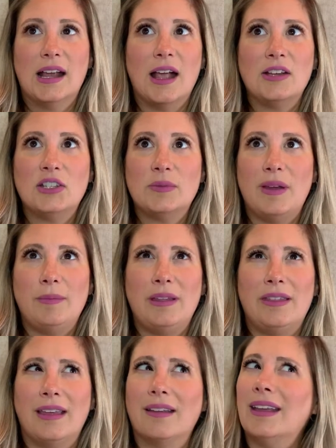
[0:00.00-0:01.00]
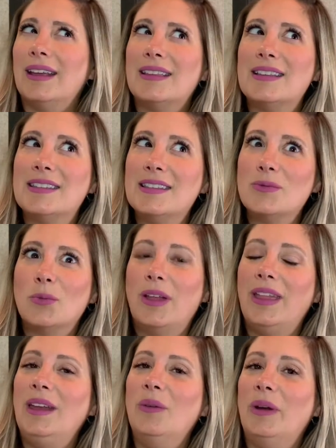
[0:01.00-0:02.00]
it just made me think like, this is
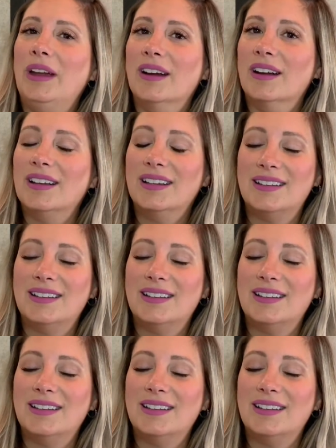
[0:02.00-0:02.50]
really weird.